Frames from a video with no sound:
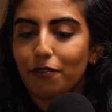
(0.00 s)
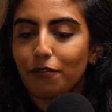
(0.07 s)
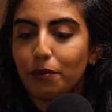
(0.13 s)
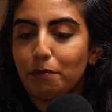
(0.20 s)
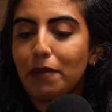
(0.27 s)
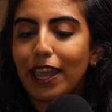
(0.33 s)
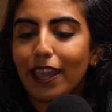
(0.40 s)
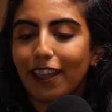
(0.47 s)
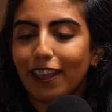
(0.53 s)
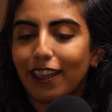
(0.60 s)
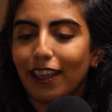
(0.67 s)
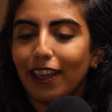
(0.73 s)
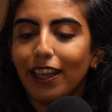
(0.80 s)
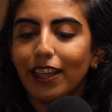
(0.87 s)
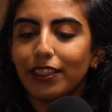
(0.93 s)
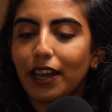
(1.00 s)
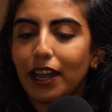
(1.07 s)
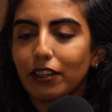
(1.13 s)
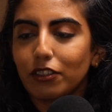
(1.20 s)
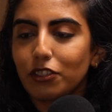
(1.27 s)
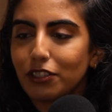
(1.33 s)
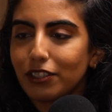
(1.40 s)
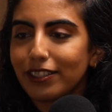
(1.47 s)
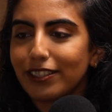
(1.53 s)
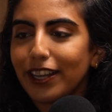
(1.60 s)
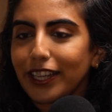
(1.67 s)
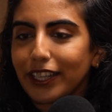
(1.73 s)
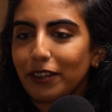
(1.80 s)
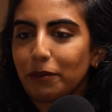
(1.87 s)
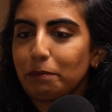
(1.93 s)
for me, that's just
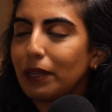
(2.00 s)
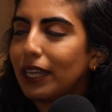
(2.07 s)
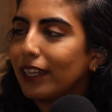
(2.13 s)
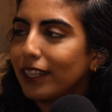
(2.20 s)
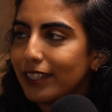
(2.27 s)
being